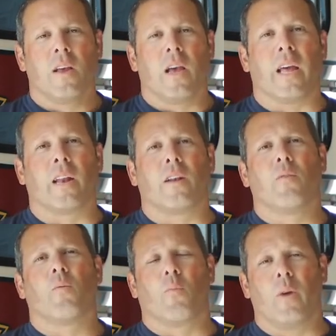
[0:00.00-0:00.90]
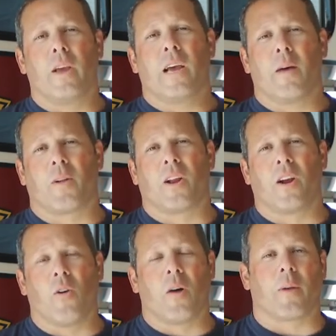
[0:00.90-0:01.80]
And we happened to
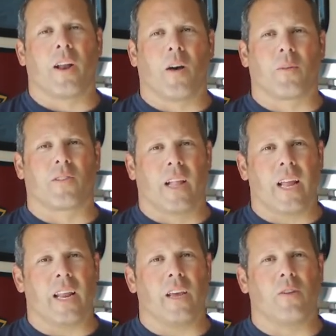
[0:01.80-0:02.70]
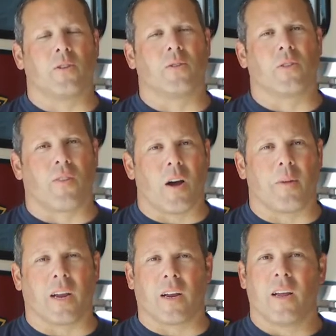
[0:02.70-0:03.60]
go up and help this lady who was doing the
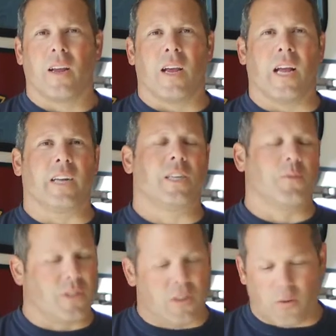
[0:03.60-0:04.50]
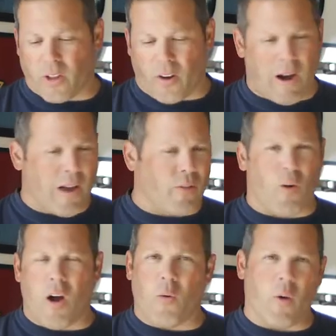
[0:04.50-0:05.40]
rubbing, and she was doing the crown the
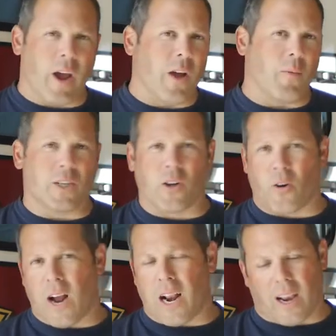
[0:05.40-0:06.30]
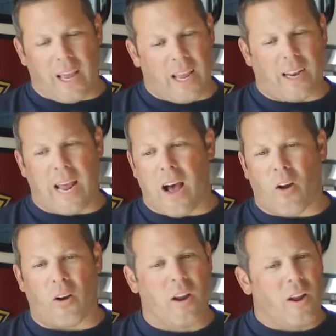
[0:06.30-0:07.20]
wrong way, and we showed her how to lay it
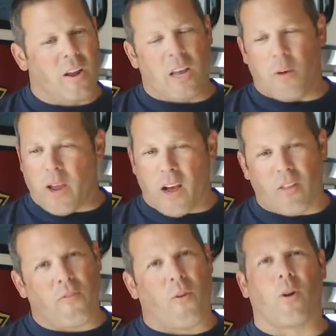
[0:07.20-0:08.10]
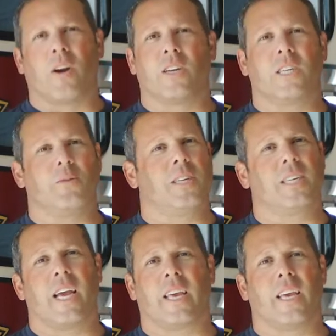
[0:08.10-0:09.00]
down, and we held it for her. She was
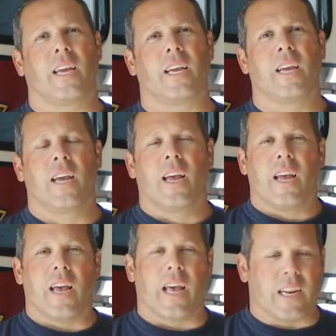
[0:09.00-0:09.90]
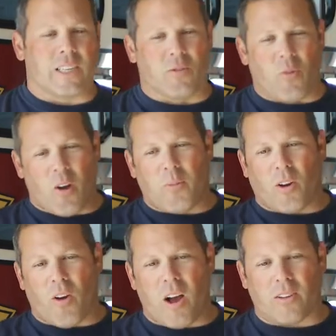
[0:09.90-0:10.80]
shaking, and as she rubbed
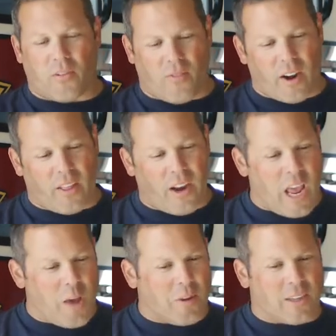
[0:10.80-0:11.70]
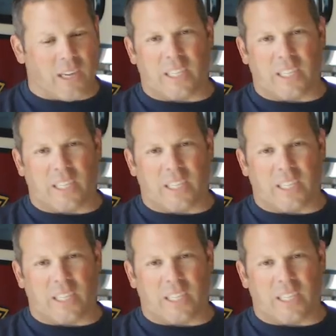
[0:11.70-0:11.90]
across the front of the name, it said